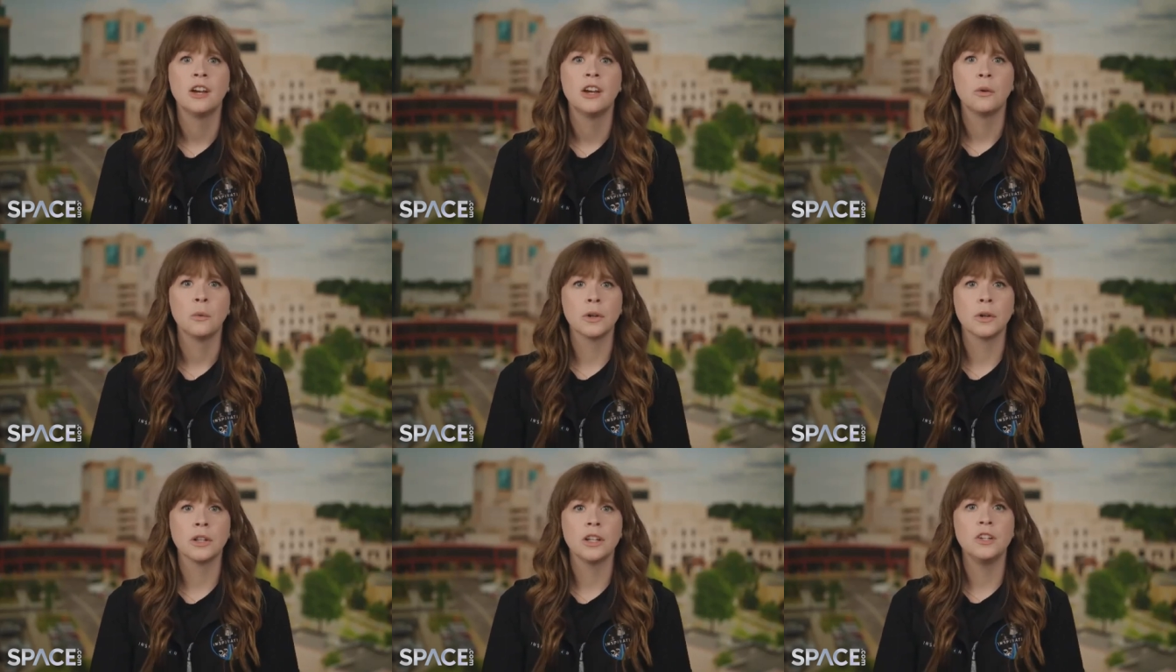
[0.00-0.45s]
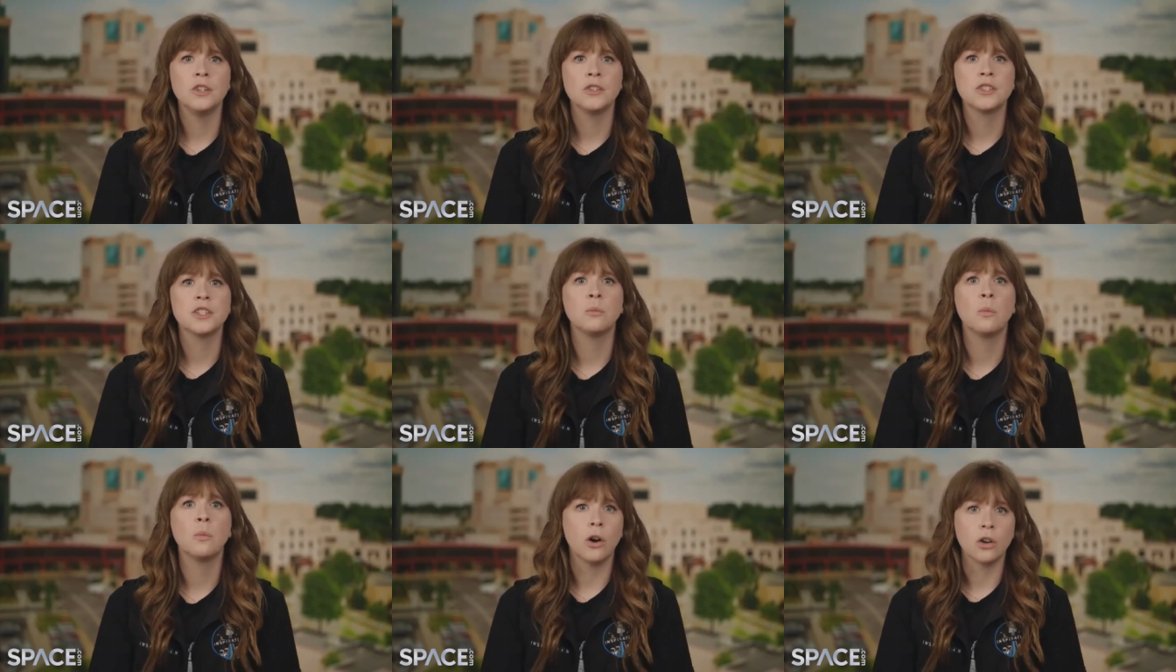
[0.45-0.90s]
We're going to do
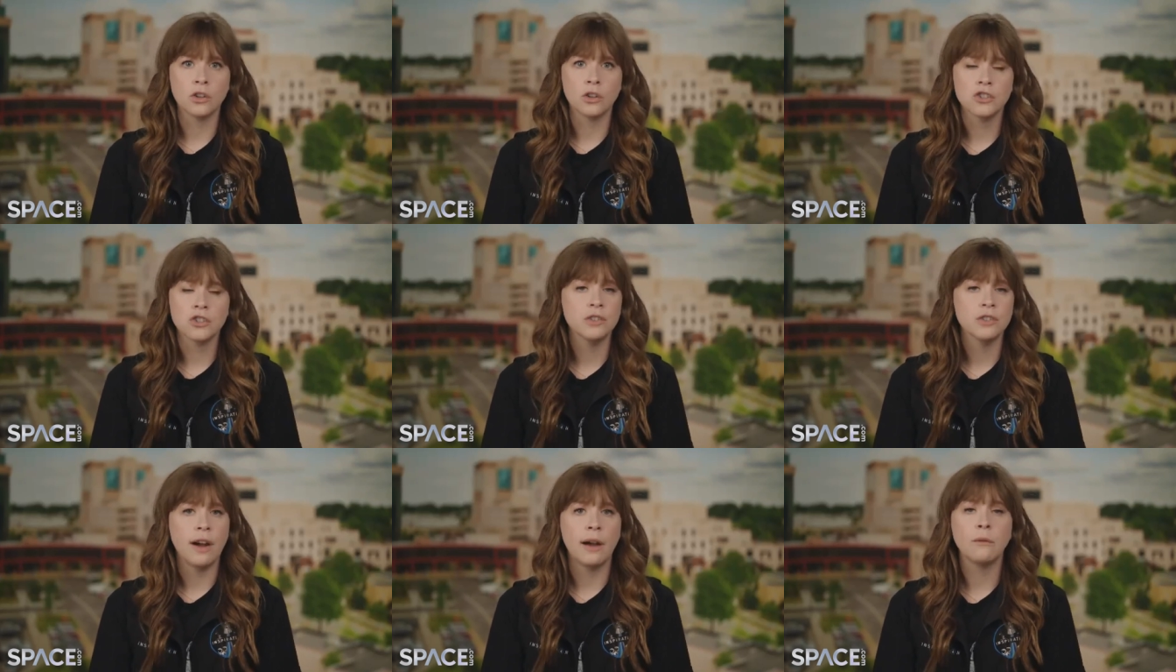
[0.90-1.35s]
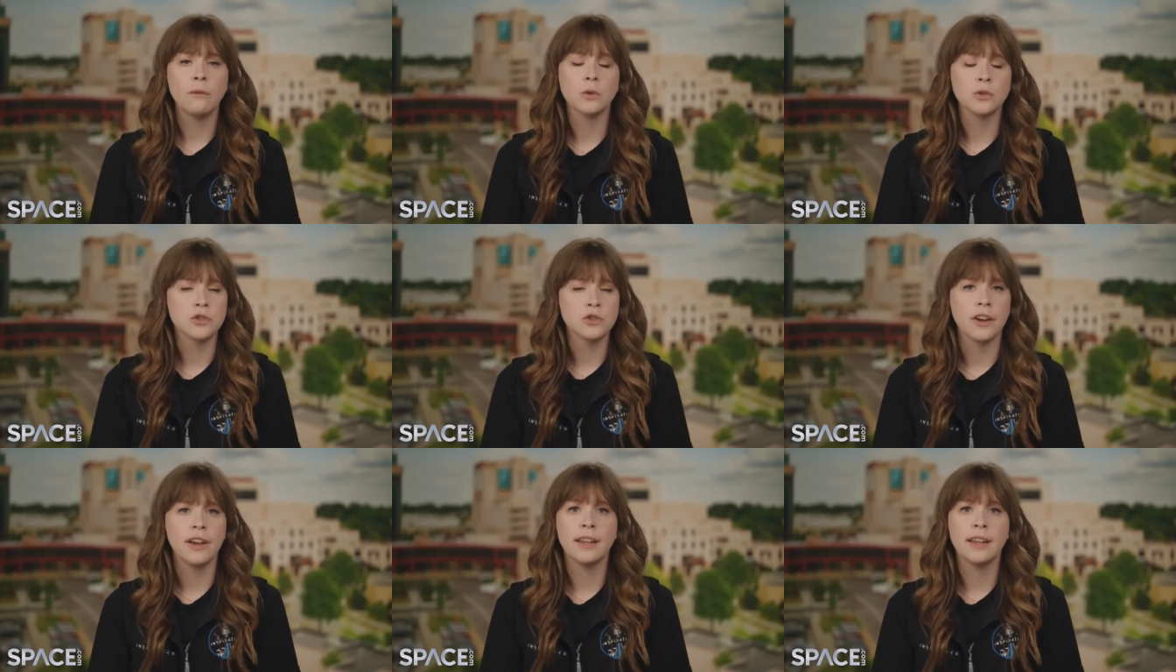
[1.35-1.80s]
some water survival
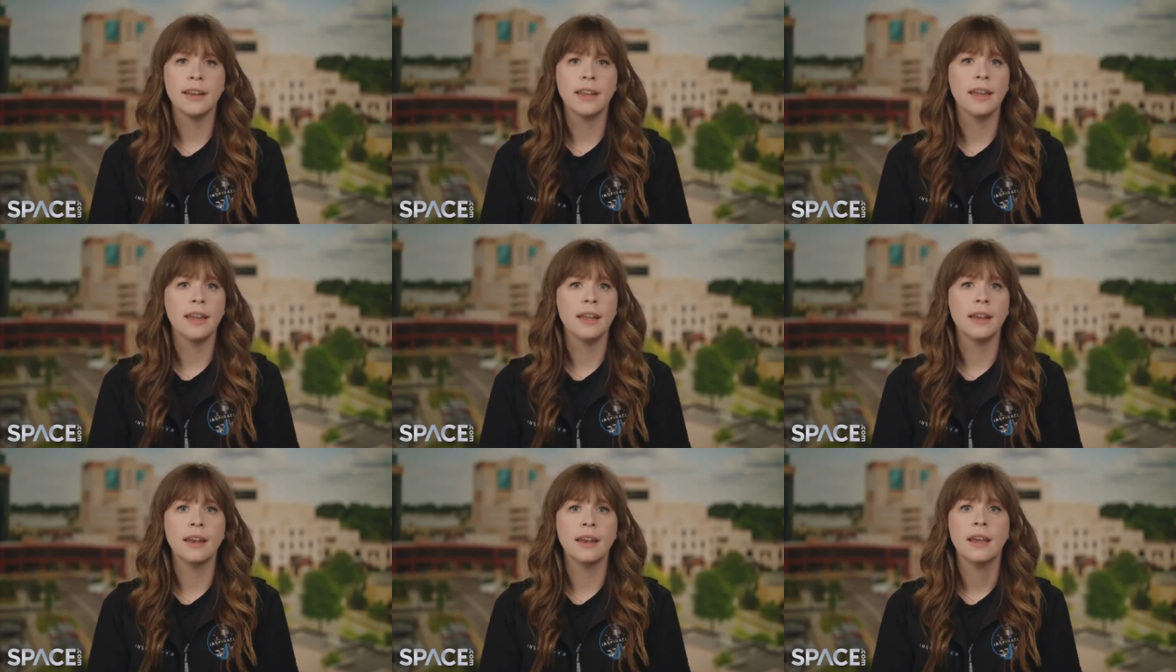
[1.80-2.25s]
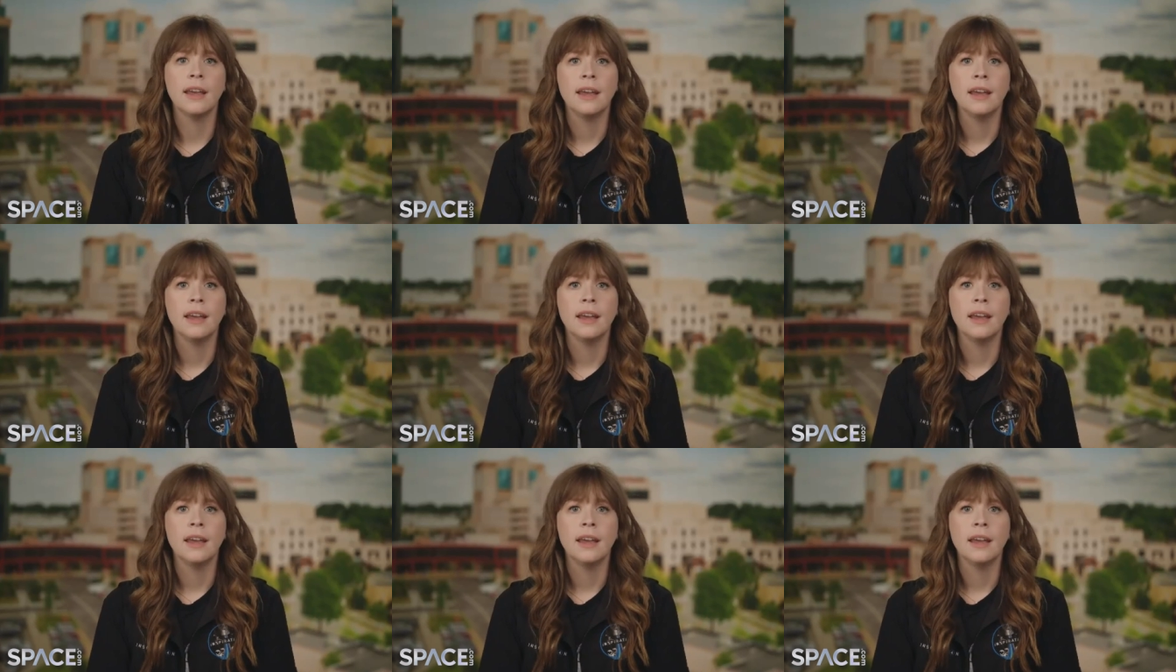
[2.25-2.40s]
training,